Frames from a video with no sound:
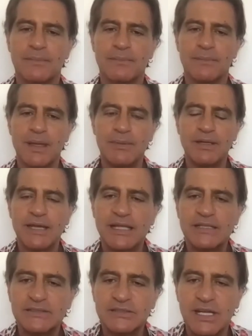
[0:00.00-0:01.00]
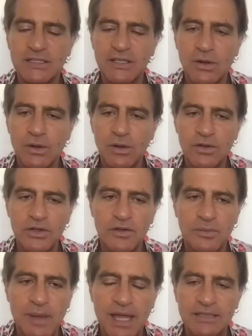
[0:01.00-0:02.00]
Maybe next year the whole
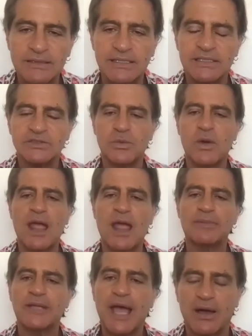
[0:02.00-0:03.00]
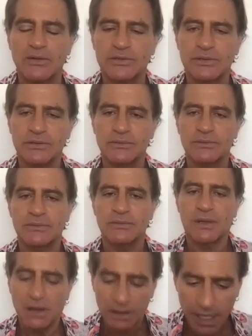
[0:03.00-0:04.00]
humanity is wiped out.
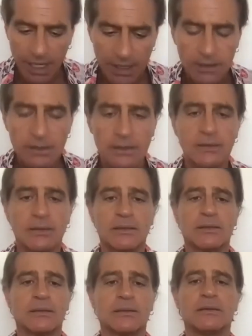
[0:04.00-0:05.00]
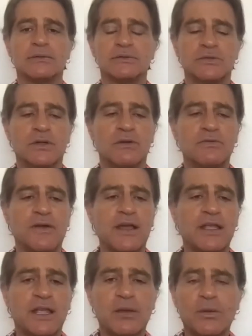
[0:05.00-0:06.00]
Okay, so
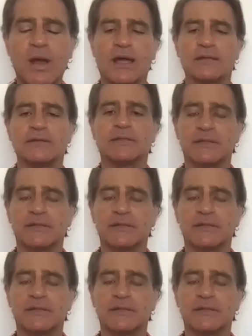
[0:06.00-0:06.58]
fucking what?